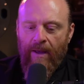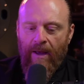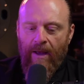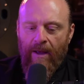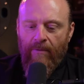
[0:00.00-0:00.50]

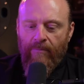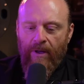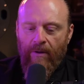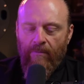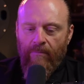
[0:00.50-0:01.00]
um, you
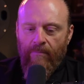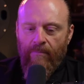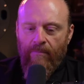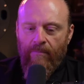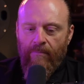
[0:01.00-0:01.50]
know,
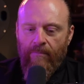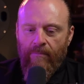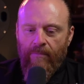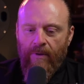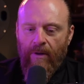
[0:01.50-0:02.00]

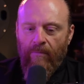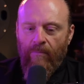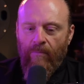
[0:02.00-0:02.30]
you know,